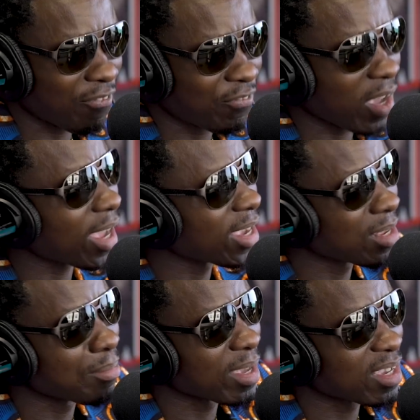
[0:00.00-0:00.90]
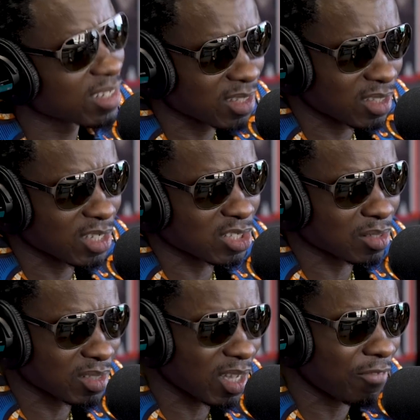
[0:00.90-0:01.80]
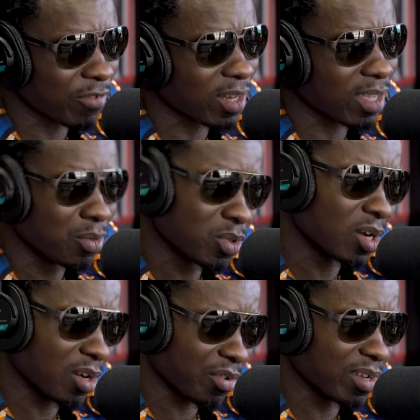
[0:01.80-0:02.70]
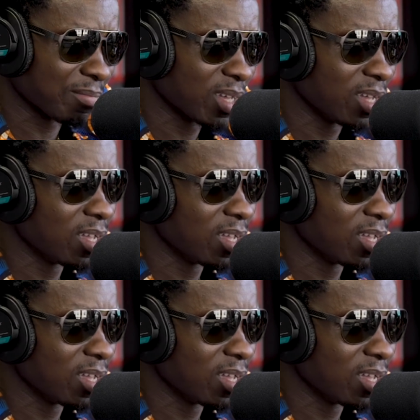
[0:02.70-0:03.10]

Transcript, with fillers: I felt like he didn't make good decisions because I felt like he was hungry. Mm.